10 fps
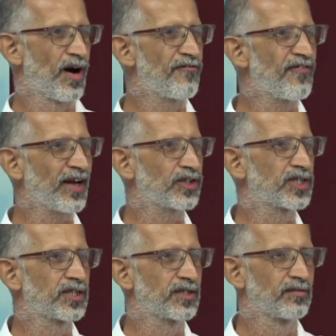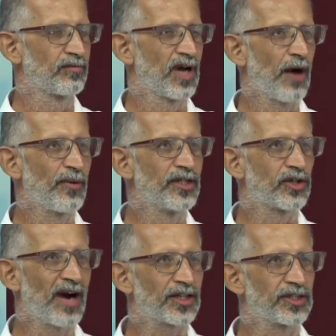affects our
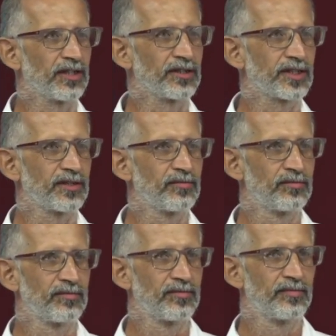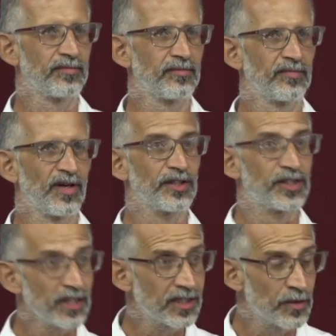interactions.
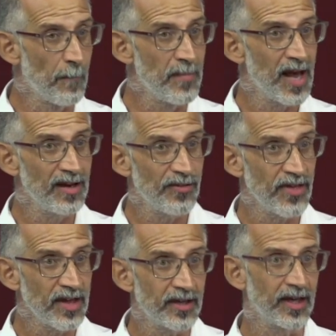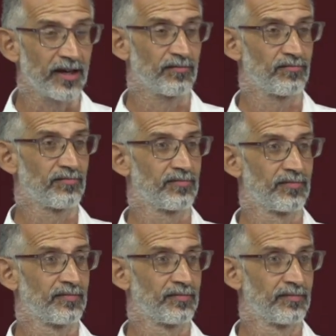Just merely thinking.
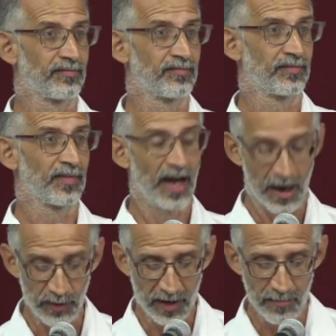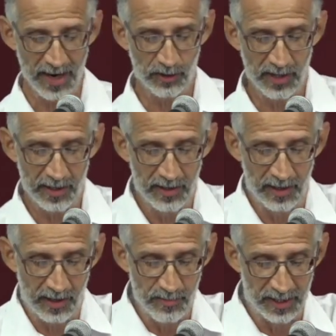And we'll come back to that in
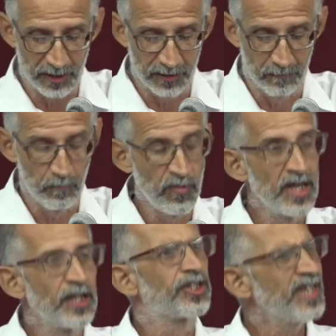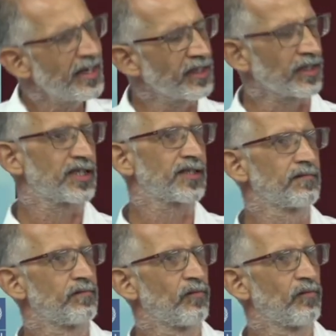a little bit. Genetics,